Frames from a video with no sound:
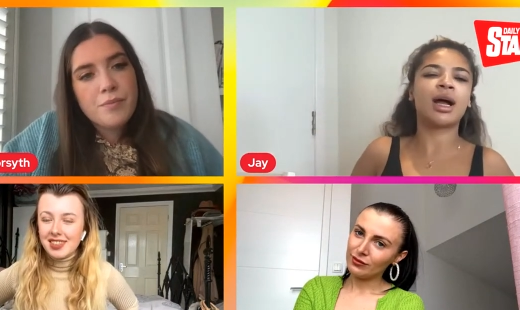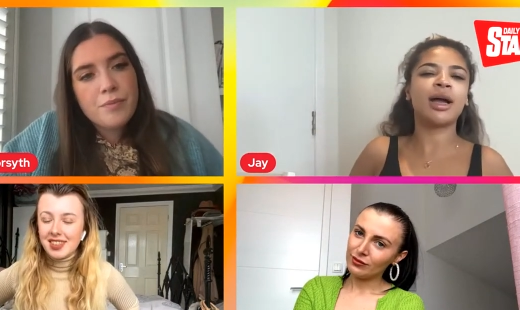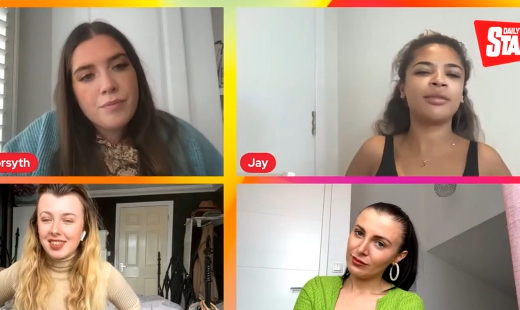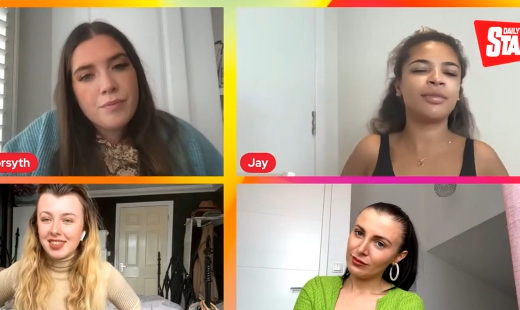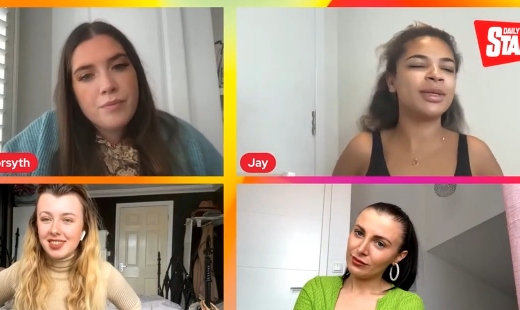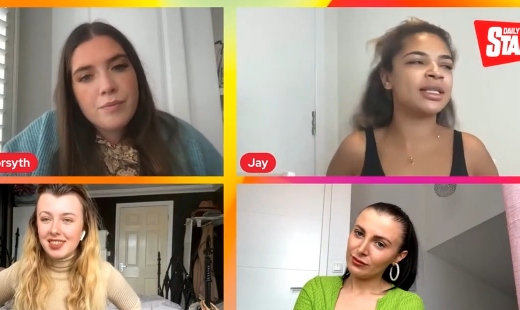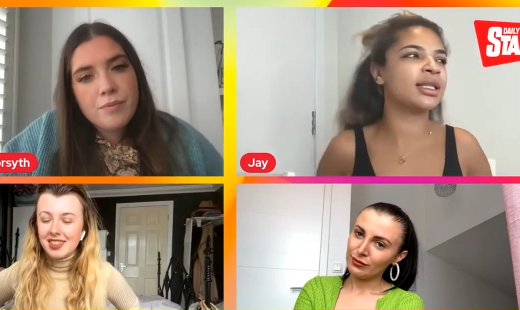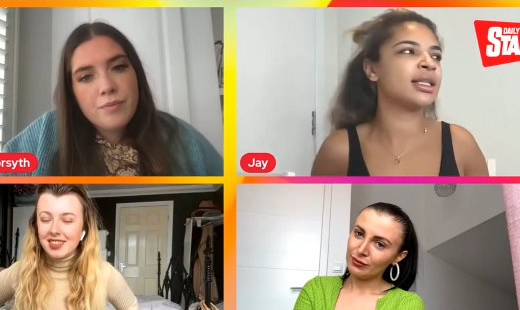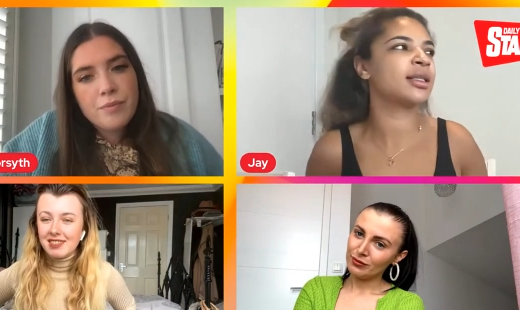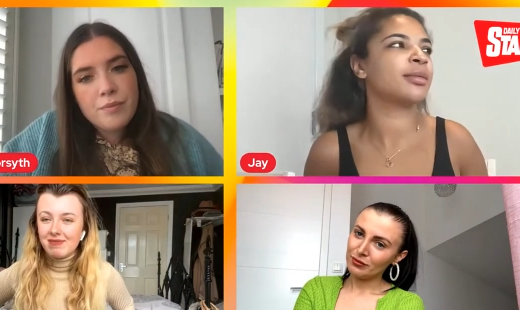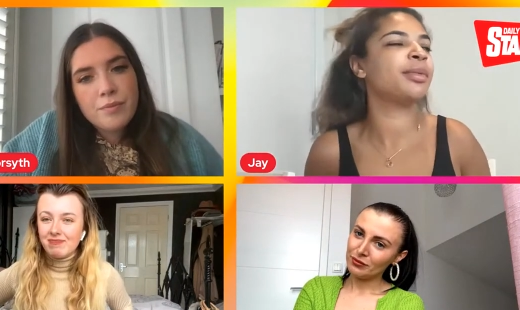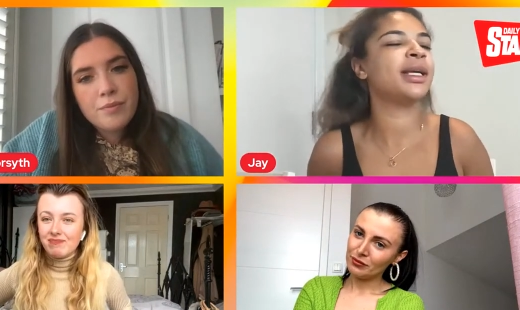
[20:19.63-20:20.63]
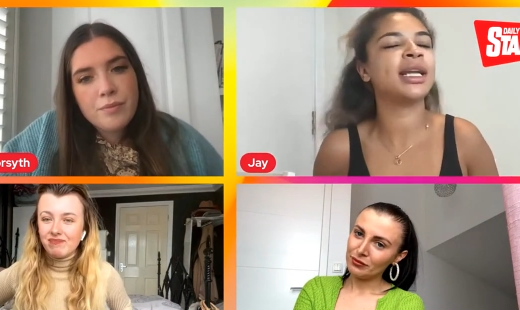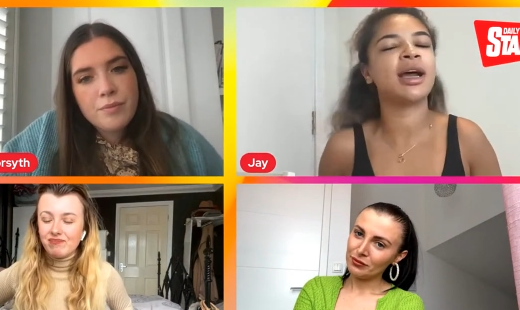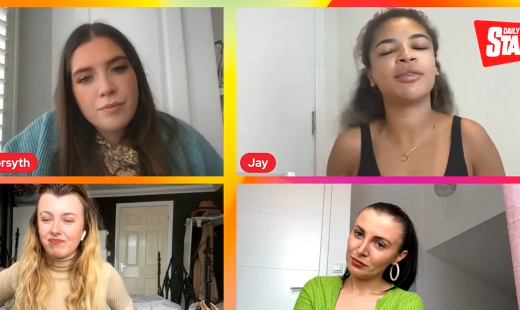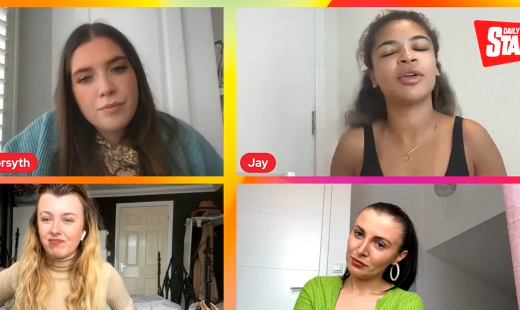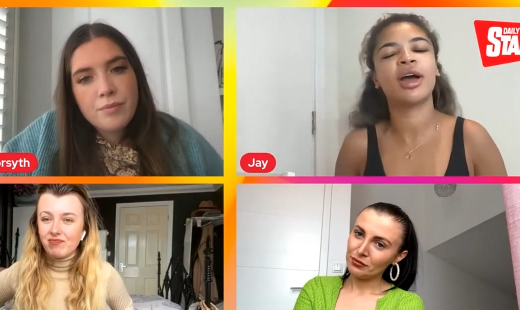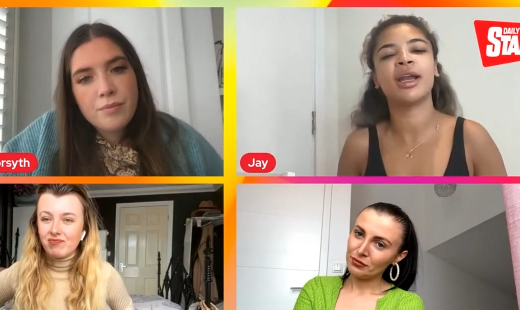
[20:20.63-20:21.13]
Speaker 1: I've missed this completely.
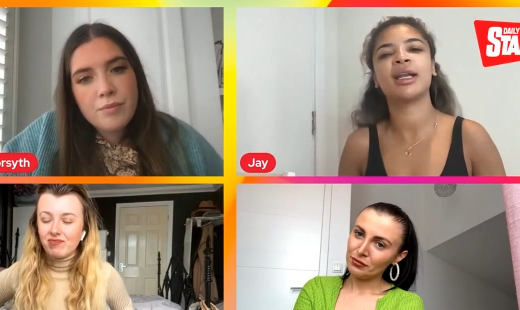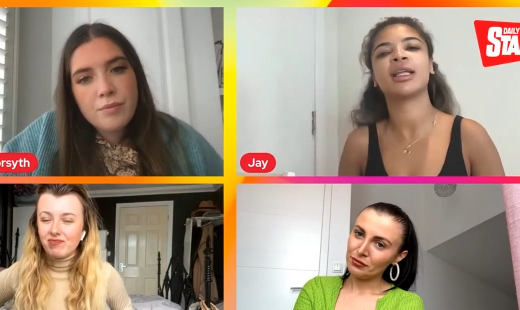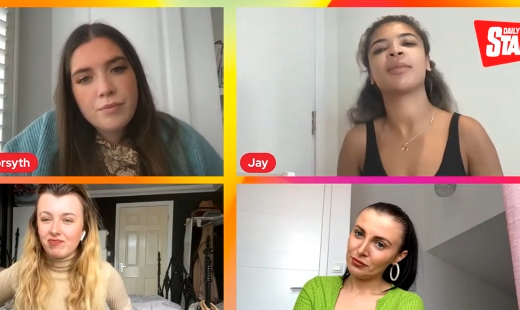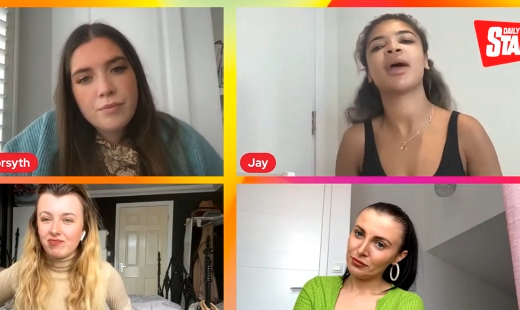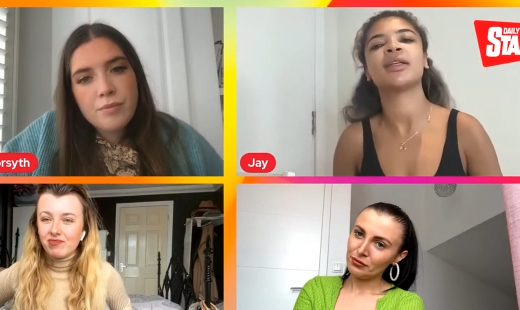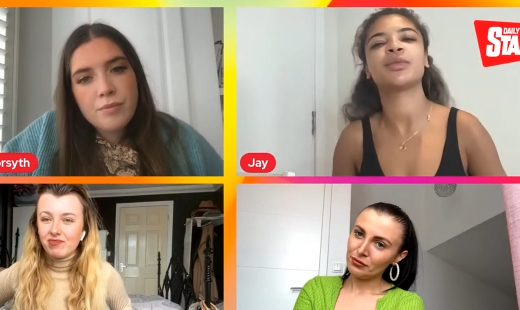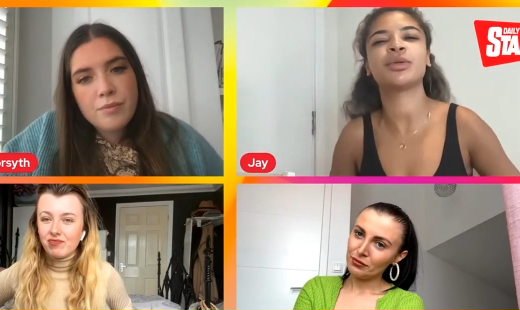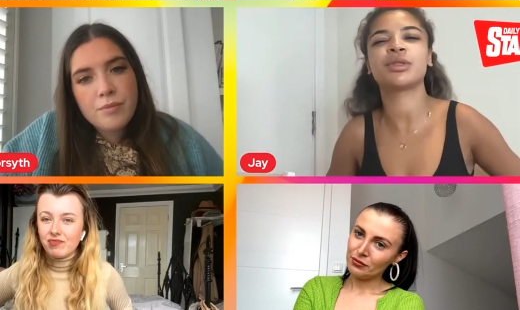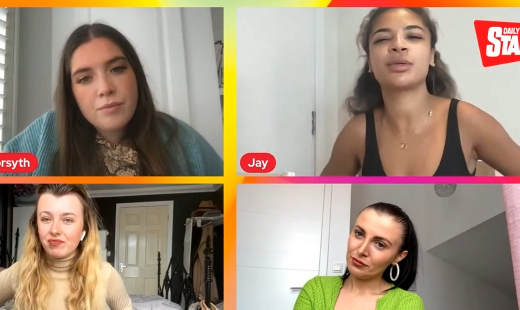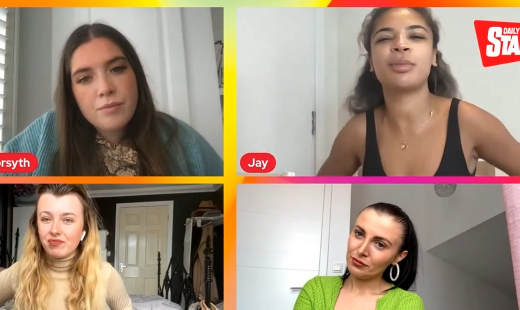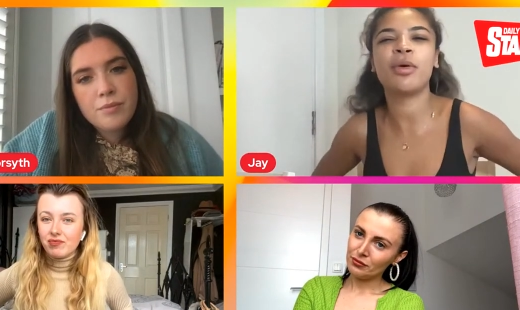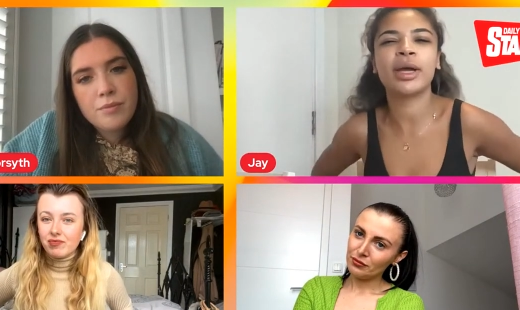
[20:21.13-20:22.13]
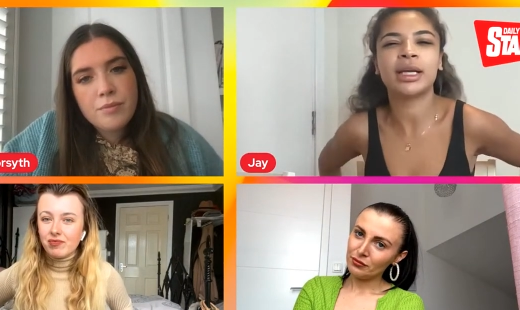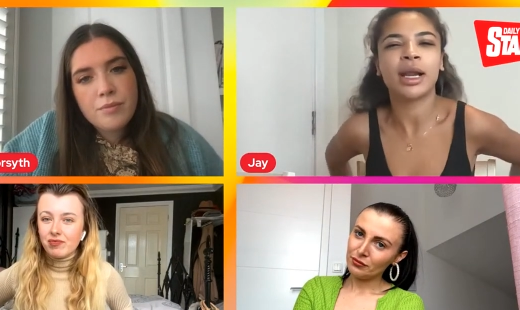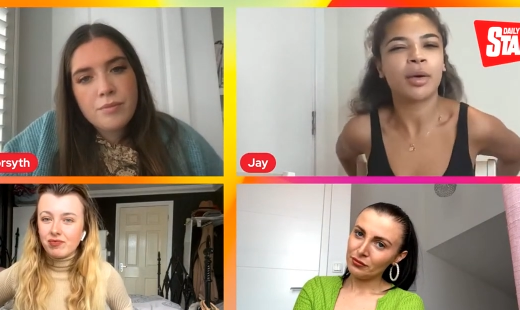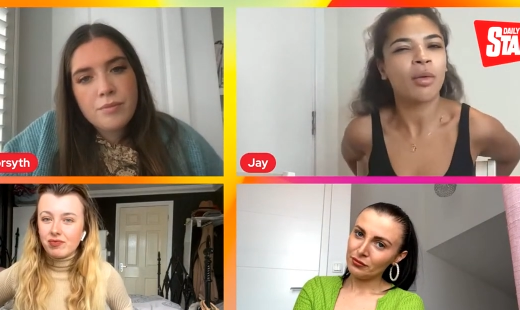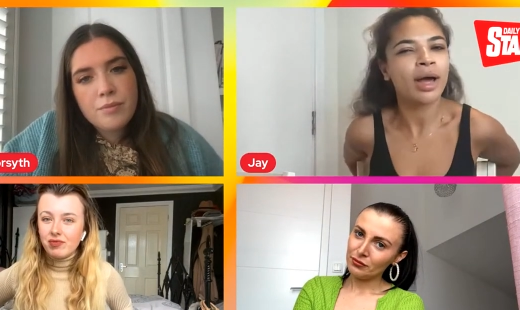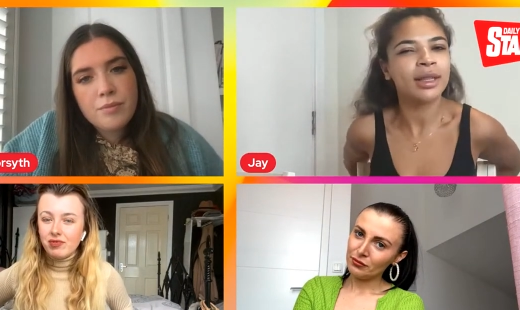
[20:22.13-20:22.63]
I've not heard anything about this. What's the point?
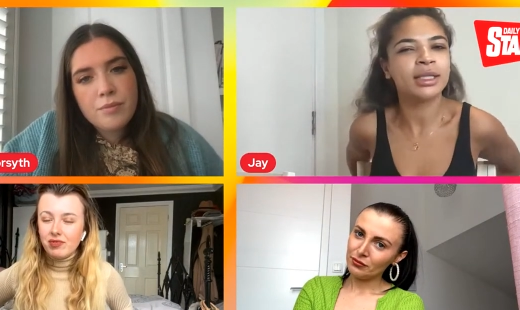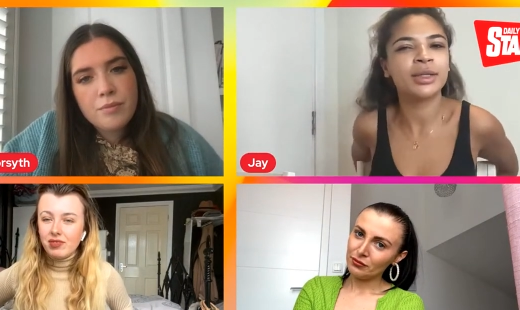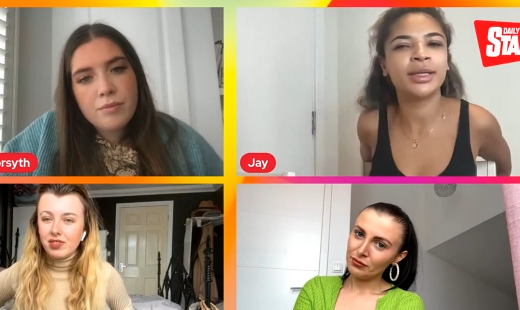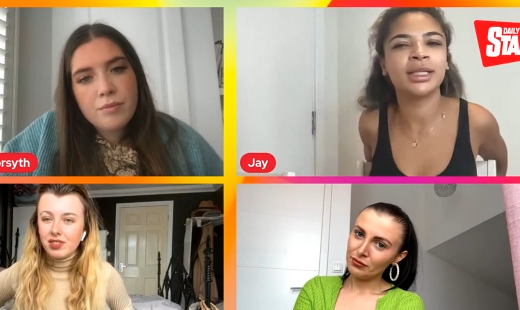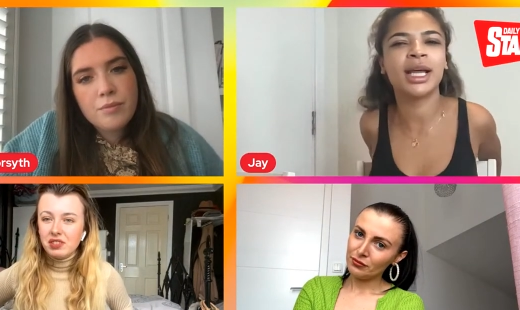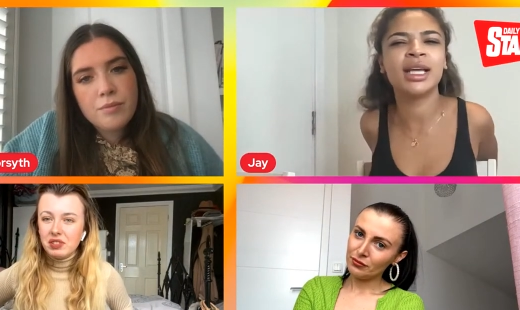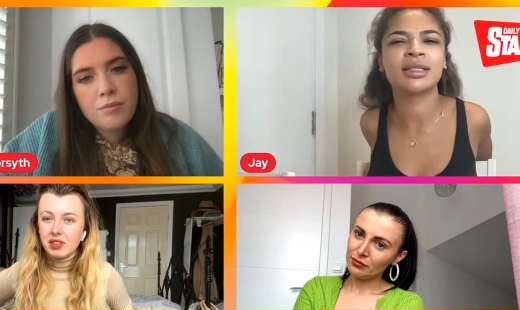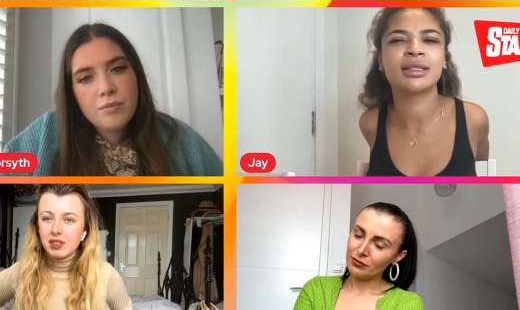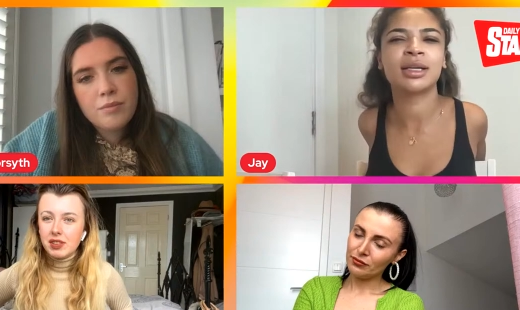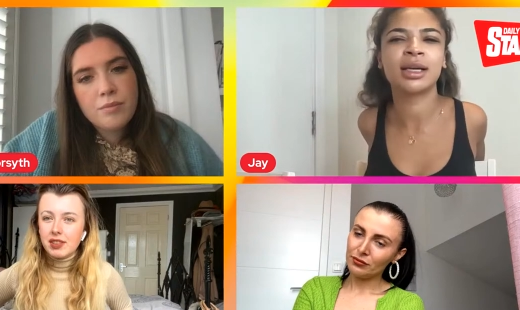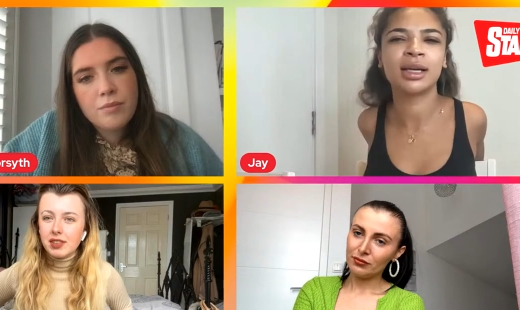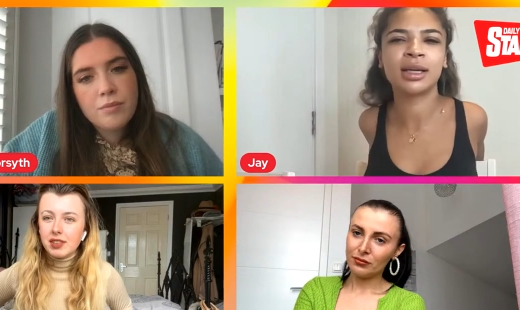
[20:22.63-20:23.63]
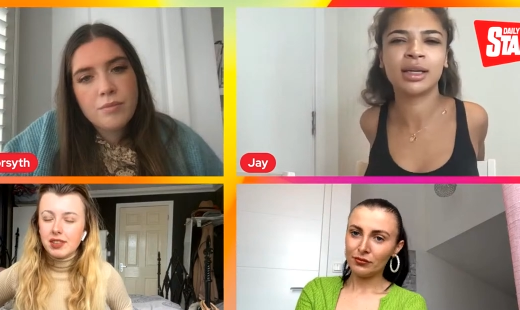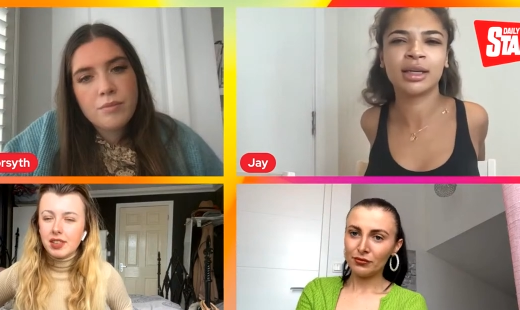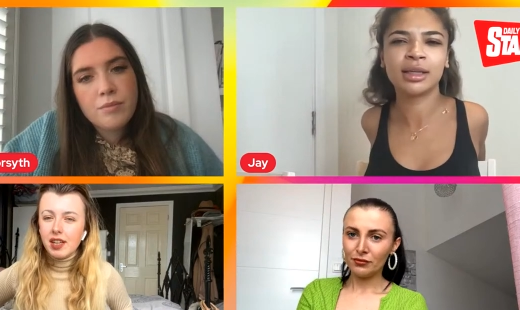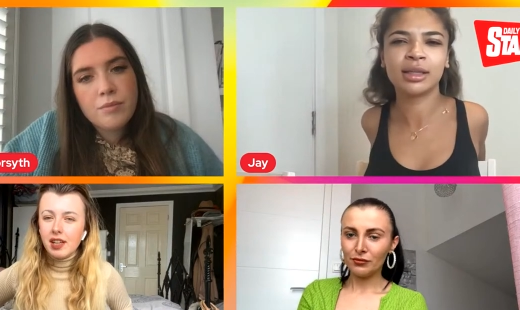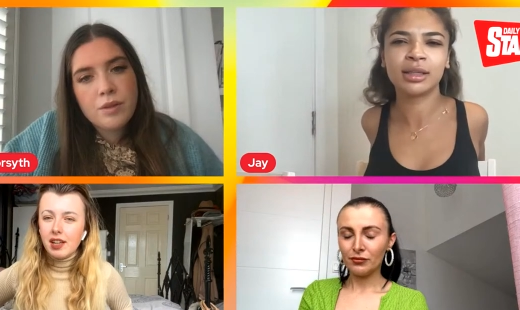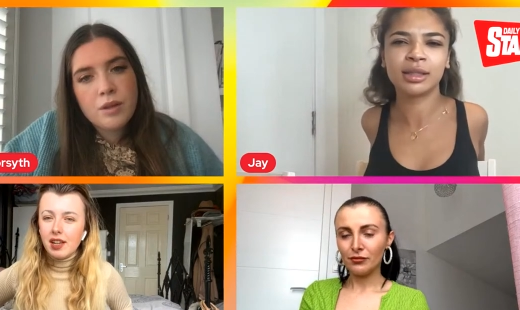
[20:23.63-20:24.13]
Like, why are they doing this?
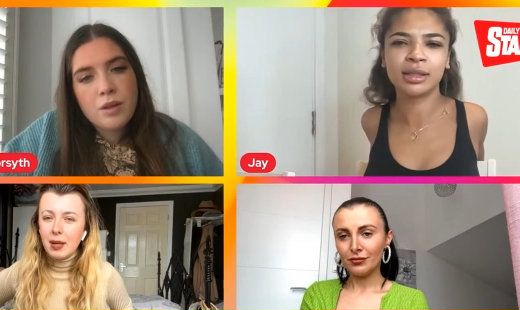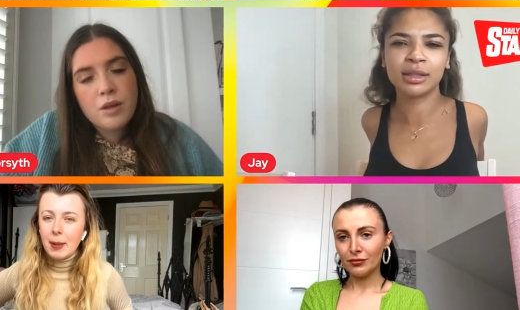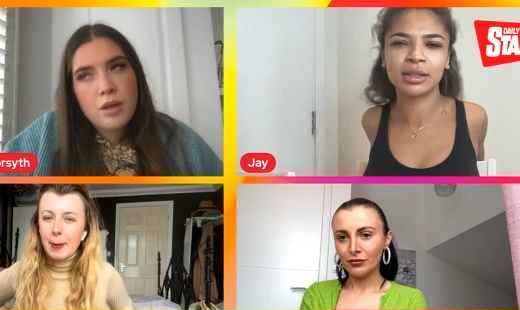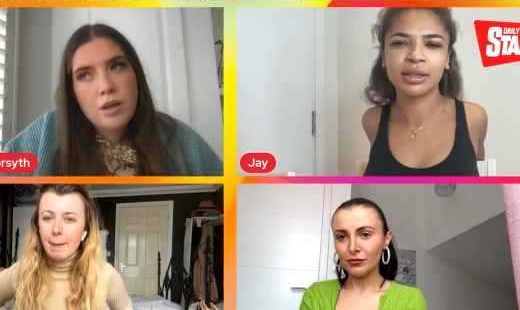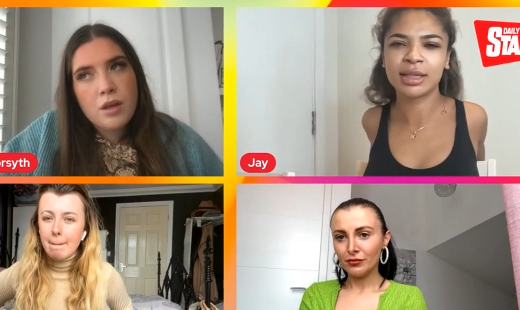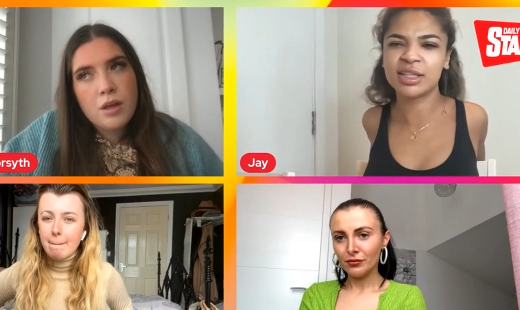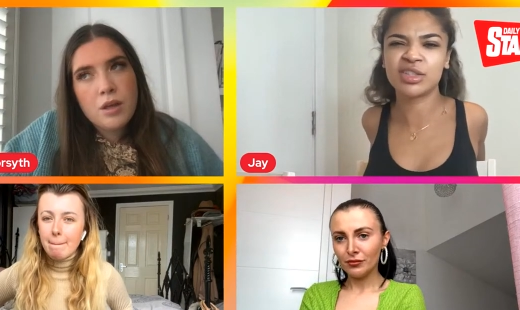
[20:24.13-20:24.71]
Are they